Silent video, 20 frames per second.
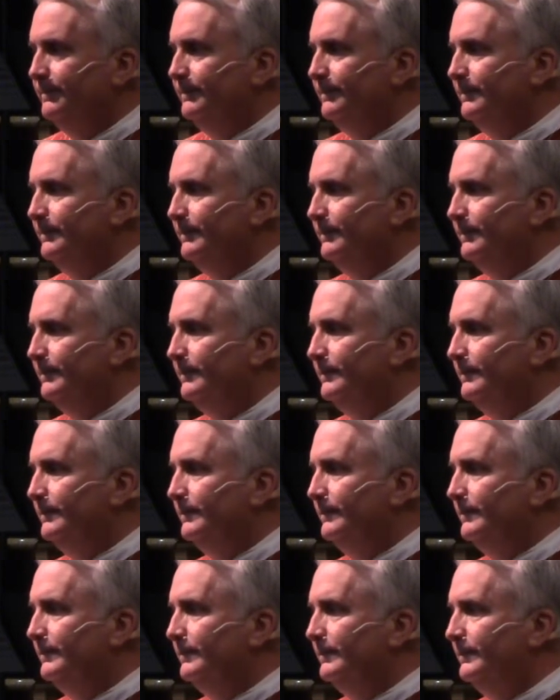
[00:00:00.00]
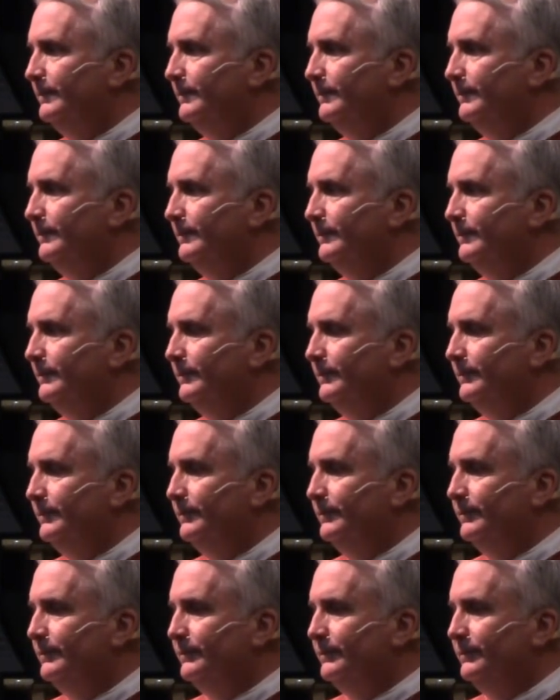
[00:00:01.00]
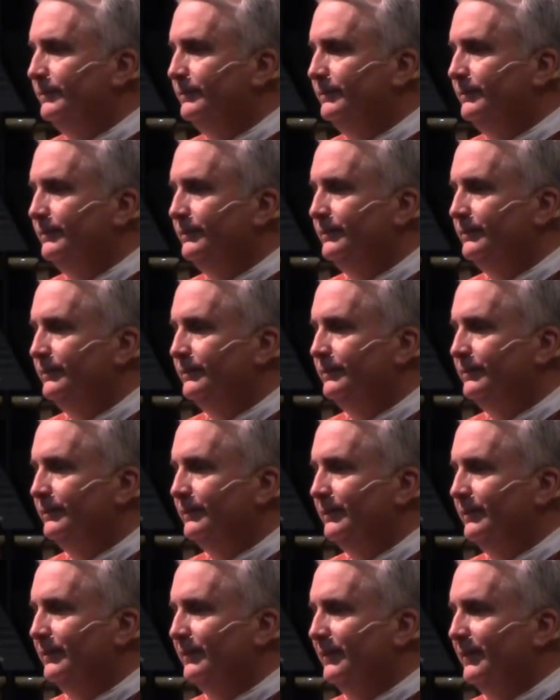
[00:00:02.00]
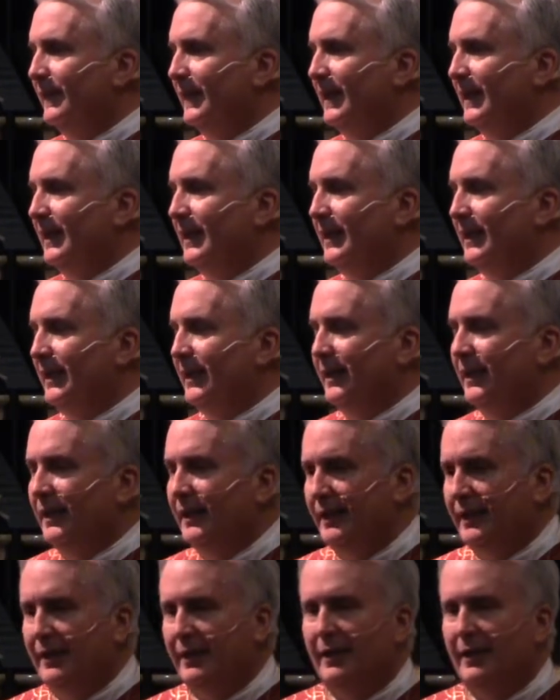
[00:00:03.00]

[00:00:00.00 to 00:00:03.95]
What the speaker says: (silence)